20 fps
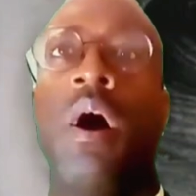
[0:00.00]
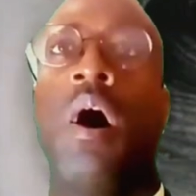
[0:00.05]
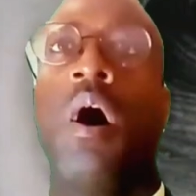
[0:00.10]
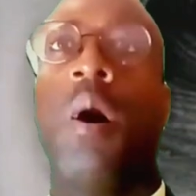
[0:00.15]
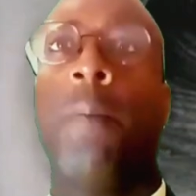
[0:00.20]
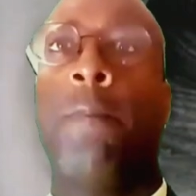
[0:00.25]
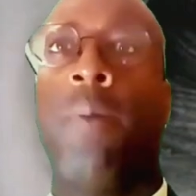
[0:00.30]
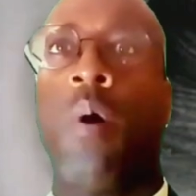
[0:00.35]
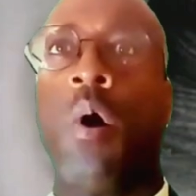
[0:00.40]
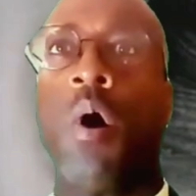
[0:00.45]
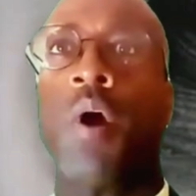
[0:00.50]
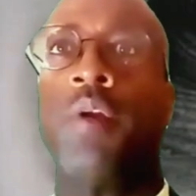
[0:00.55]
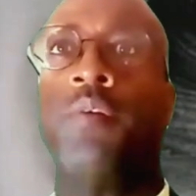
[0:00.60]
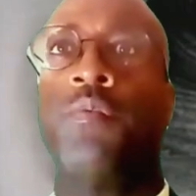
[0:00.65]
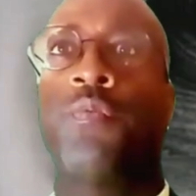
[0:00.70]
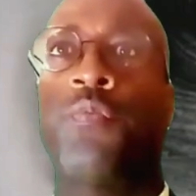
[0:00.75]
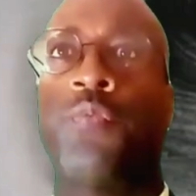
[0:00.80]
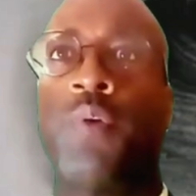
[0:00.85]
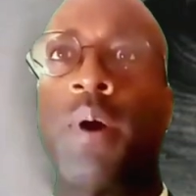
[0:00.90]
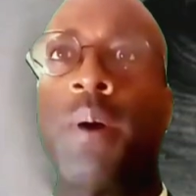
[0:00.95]
Apart
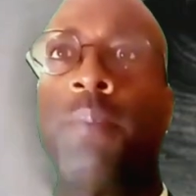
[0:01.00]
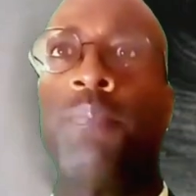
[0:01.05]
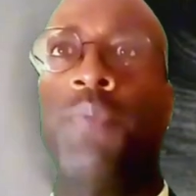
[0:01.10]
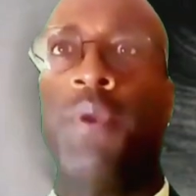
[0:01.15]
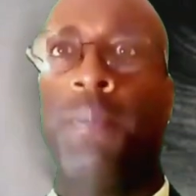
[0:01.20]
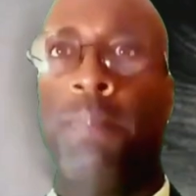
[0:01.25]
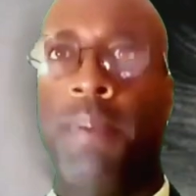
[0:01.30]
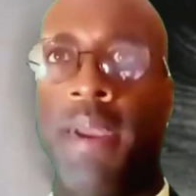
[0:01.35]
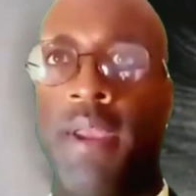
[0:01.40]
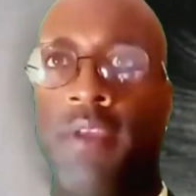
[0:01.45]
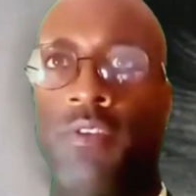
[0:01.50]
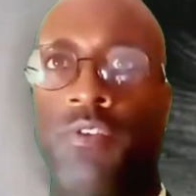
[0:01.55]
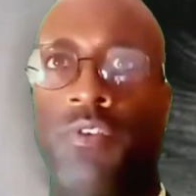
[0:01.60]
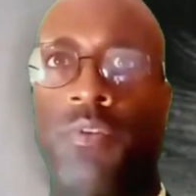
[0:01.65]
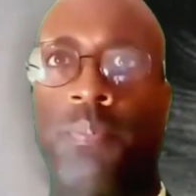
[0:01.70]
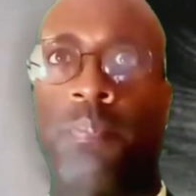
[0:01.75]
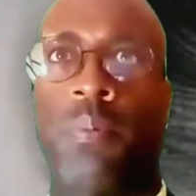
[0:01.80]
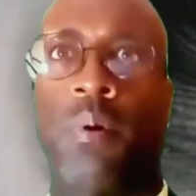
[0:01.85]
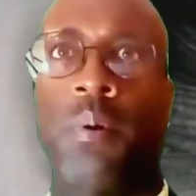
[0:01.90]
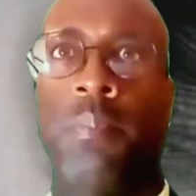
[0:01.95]
from the
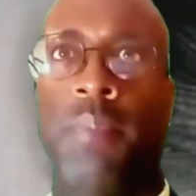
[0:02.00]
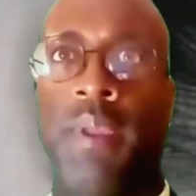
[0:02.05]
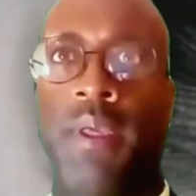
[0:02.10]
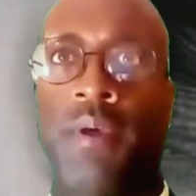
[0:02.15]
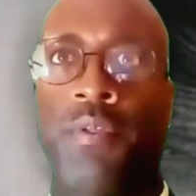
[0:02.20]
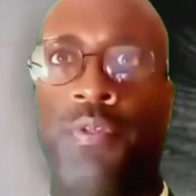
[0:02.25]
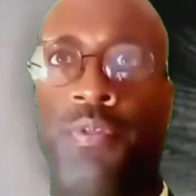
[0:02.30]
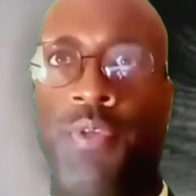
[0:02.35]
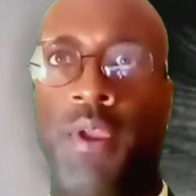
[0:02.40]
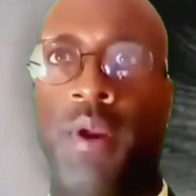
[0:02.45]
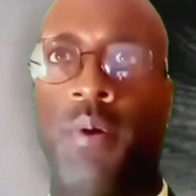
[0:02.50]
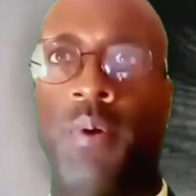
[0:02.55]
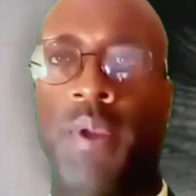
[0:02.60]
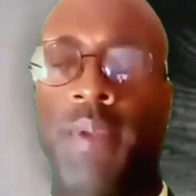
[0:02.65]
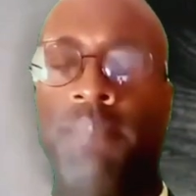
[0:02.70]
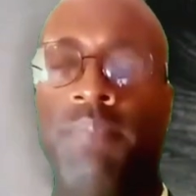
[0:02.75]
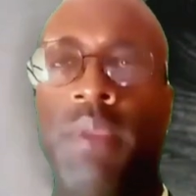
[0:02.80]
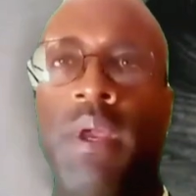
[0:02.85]
panspermia theory,